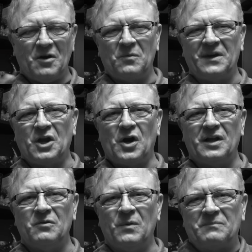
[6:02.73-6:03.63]
know,
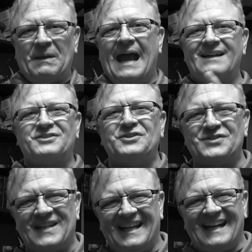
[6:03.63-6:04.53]
regarding what
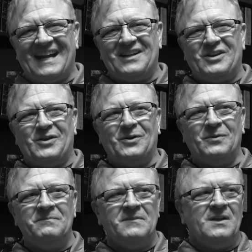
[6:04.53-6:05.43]
pastors think I
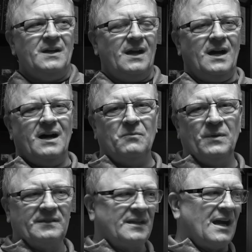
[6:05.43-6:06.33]
do,
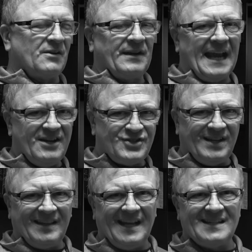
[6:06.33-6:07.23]
what the
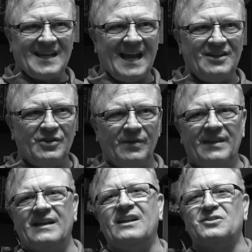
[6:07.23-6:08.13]
congregation thinks I do,
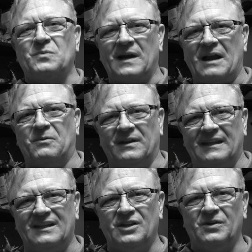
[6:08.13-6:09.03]
and then here's what I
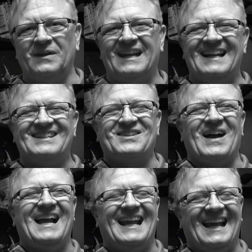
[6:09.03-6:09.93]
really do. And so
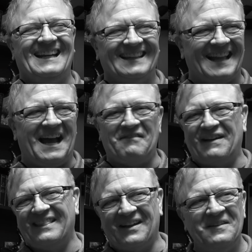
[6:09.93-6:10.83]
I had to laugh.
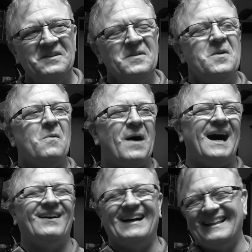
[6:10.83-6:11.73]
I thought,
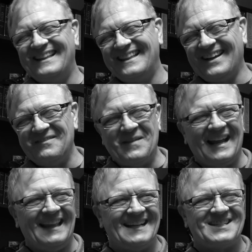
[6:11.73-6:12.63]
wow,
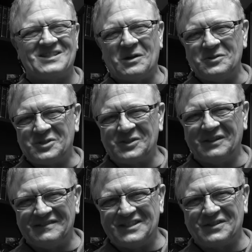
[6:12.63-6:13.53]
man, that's so
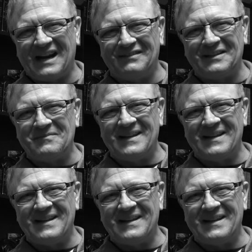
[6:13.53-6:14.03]
true of a traveling